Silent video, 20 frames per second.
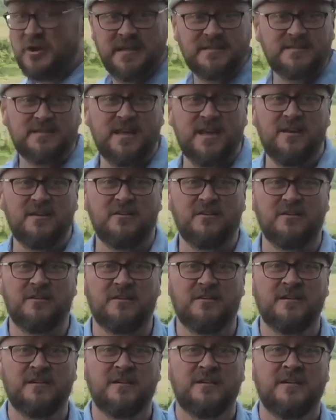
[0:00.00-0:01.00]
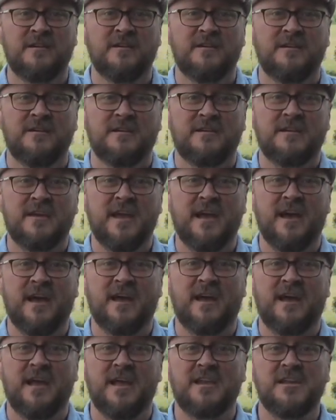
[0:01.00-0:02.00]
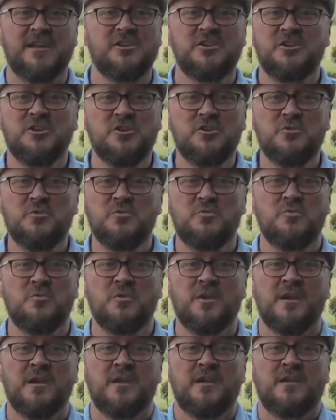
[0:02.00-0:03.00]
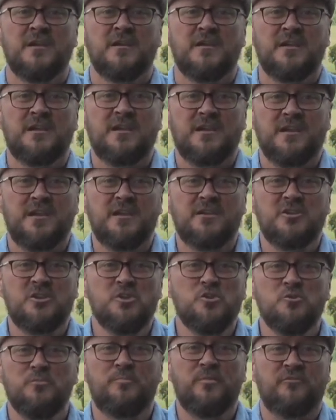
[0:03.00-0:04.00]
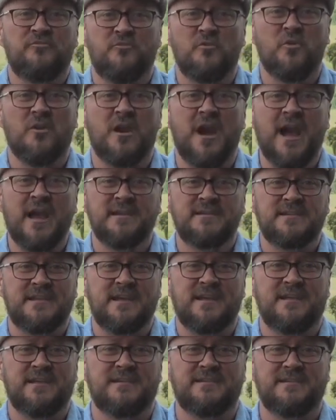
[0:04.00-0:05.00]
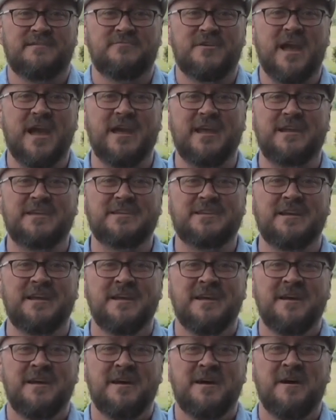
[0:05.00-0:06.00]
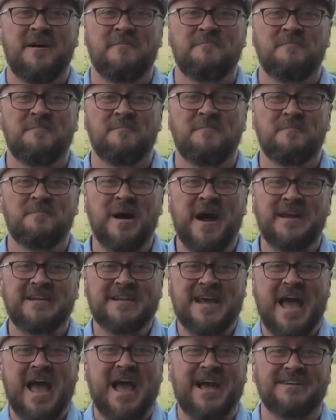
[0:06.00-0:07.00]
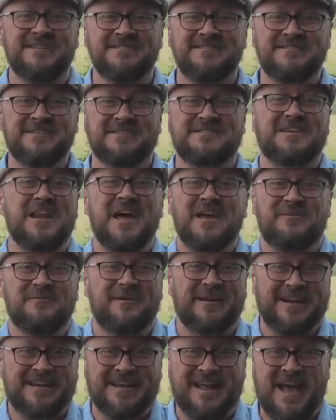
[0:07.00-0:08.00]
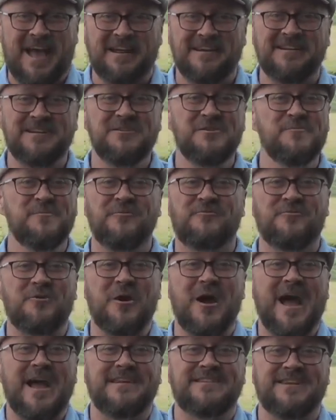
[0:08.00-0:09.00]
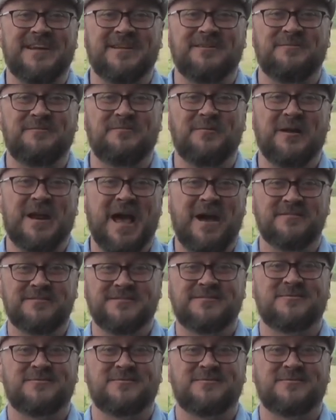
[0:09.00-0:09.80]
crest a hill. Yeah, and he knew before I did, right? My dad, just like my dad, he knew before I did when I